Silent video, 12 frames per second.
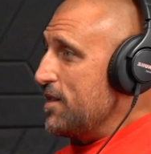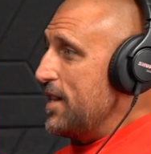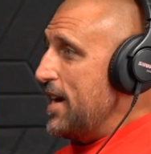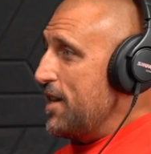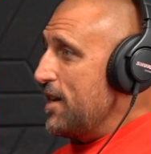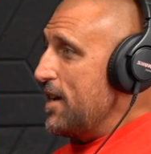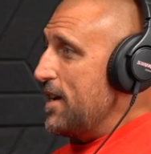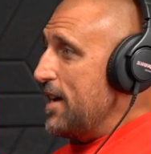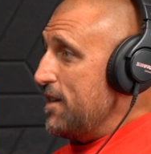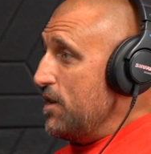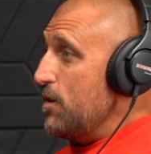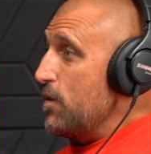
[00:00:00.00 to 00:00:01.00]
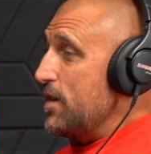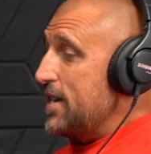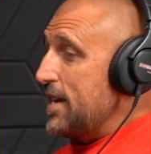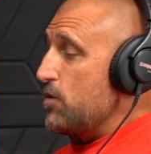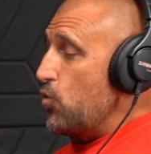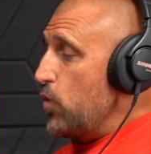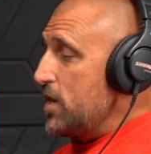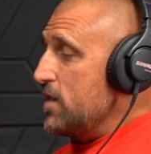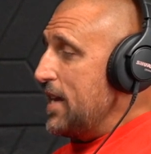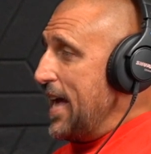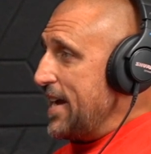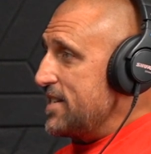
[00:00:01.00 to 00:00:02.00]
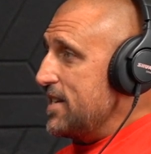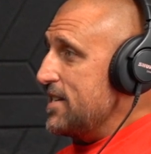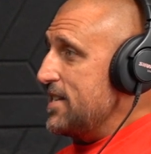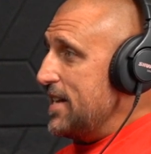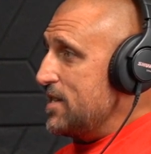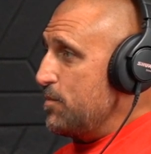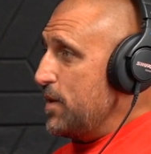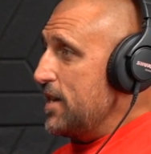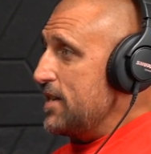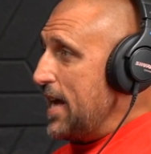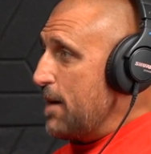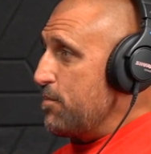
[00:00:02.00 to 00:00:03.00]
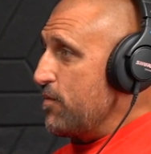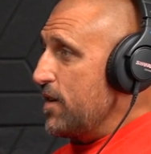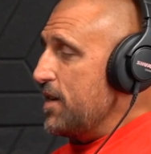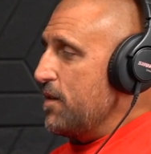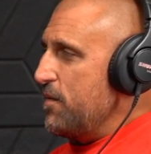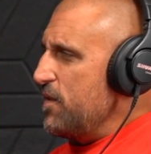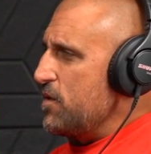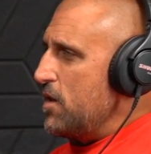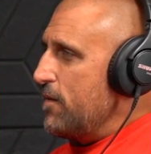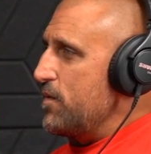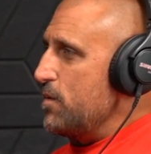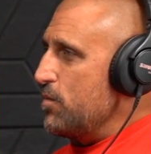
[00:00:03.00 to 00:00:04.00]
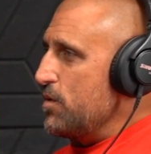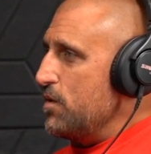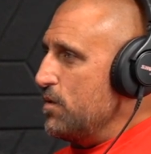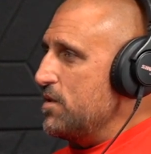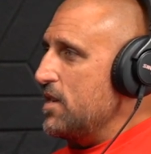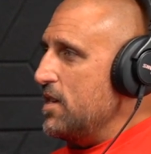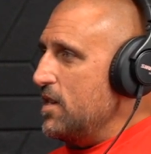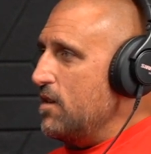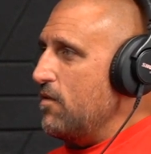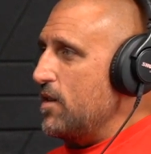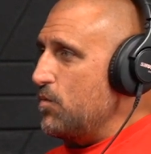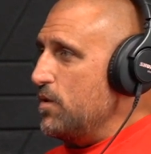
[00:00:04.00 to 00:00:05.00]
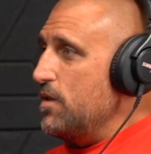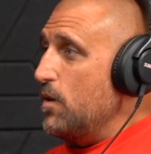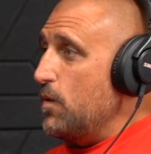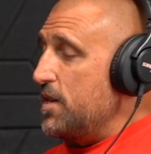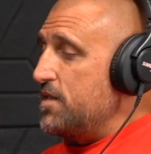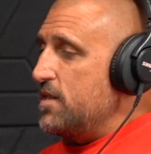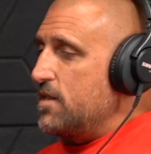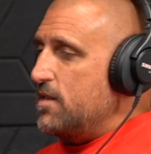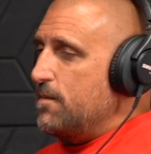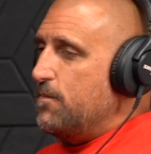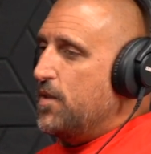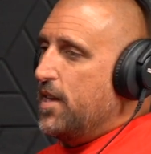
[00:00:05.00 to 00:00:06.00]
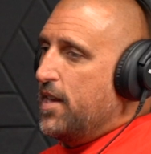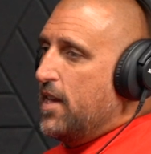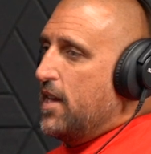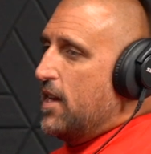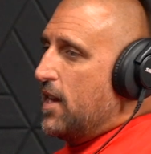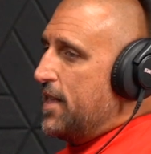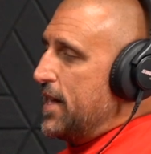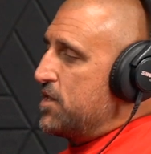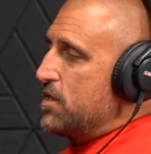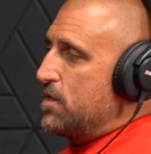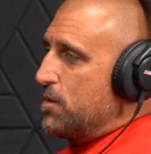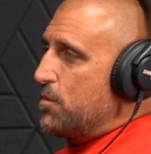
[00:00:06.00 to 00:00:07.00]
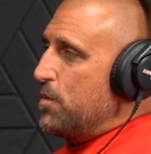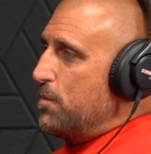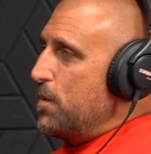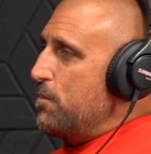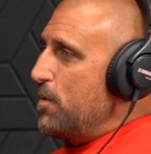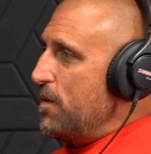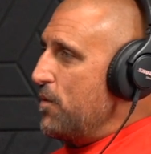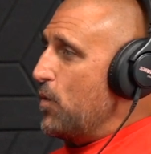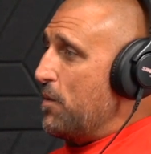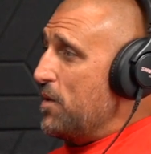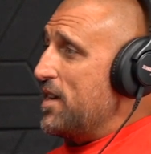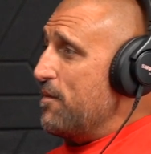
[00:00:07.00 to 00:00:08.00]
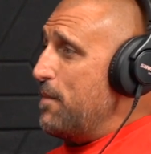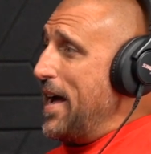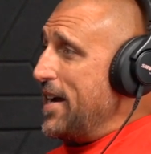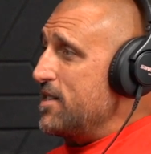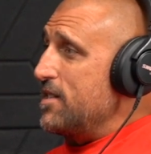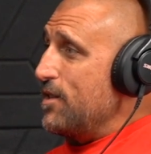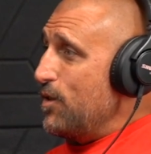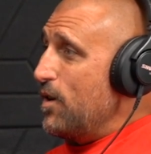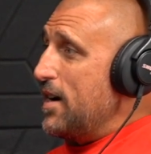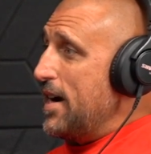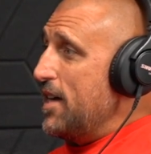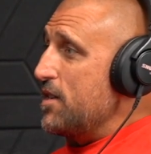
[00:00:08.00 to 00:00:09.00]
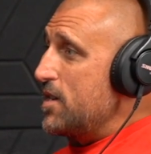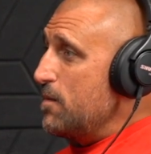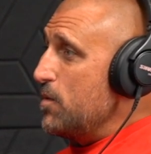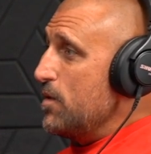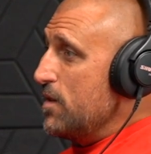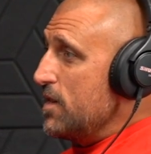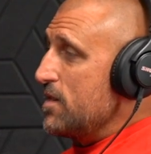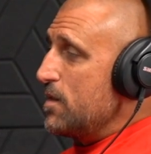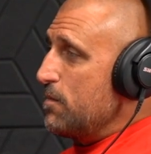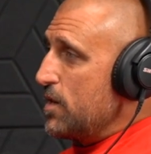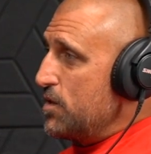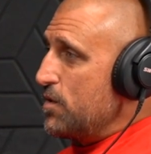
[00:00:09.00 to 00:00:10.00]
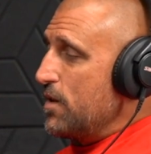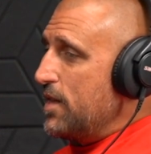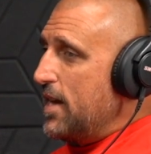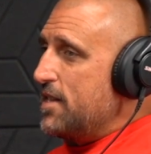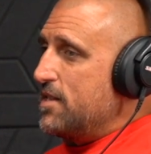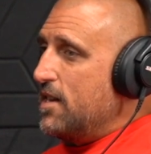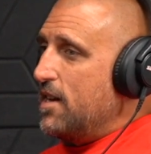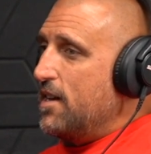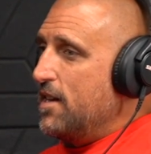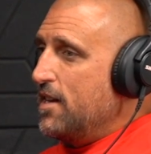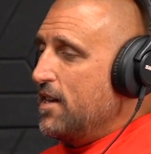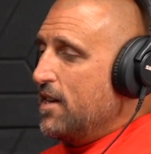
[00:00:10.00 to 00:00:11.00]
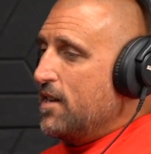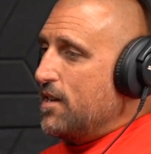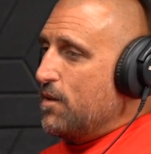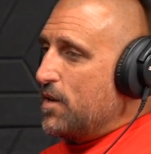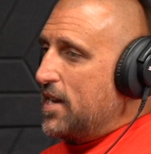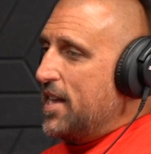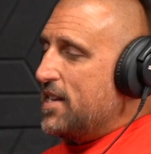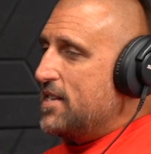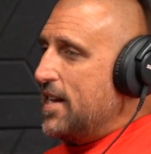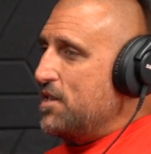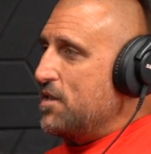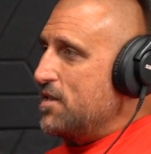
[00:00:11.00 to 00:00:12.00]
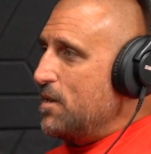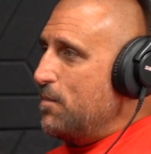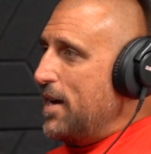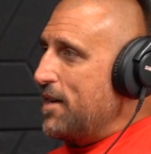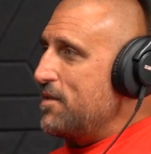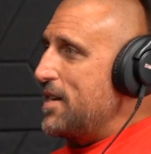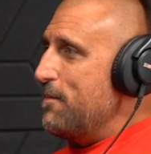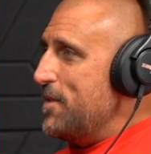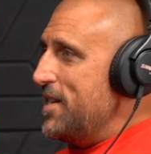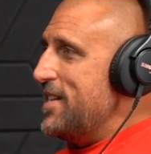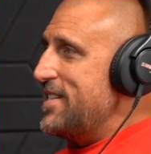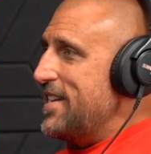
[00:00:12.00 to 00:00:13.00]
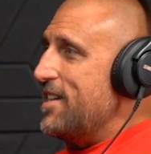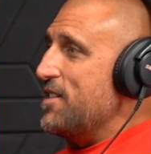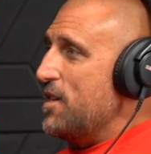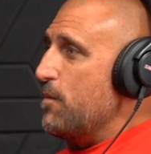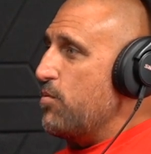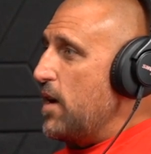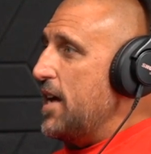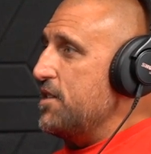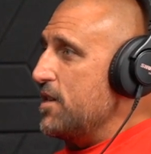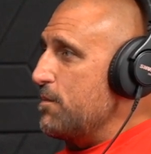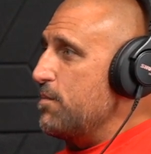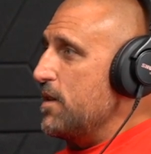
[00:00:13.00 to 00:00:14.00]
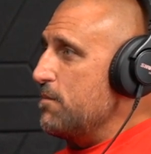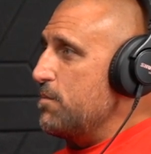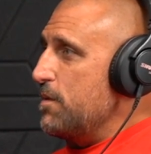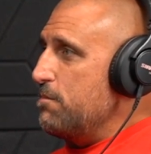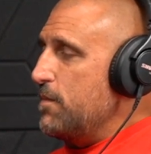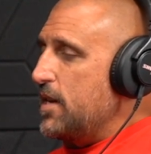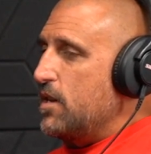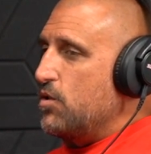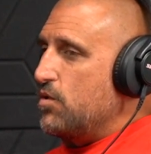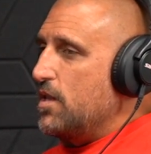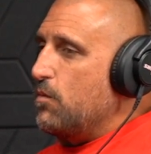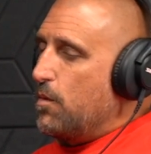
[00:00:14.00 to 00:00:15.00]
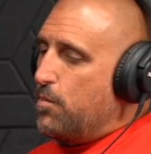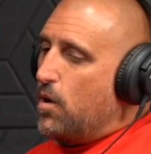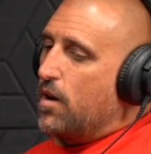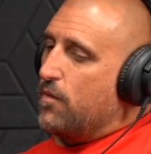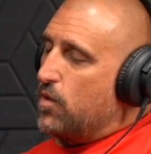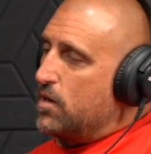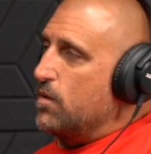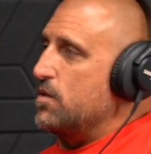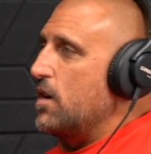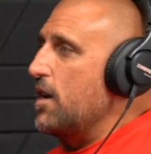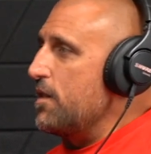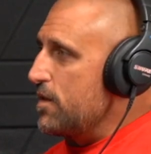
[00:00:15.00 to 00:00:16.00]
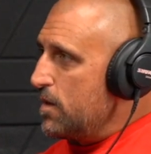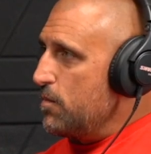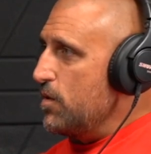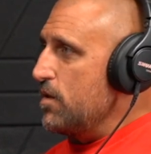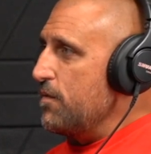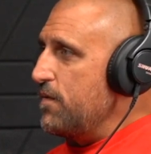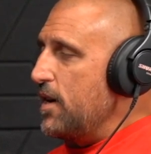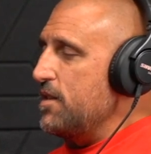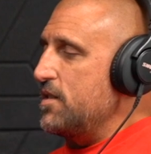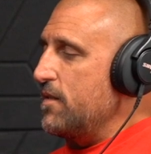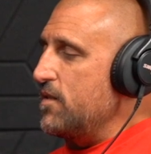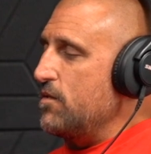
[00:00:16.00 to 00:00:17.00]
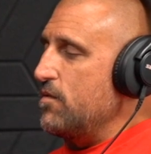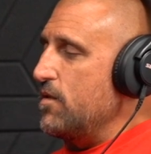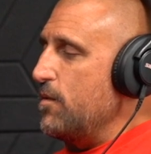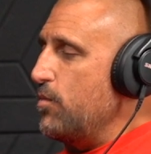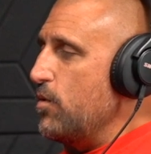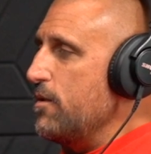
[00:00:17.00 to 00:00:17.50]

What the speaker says: on how to, you know, again, quickly access that space, operate it, and feel comfortable using an egress window well system. And that's just a little bit of the way we give back to the Long Island community, is to make sure that, you know, again, it's not just about coming in and selling you a project, but making sure that we're part of what goes on in the community. Fire safety is really important.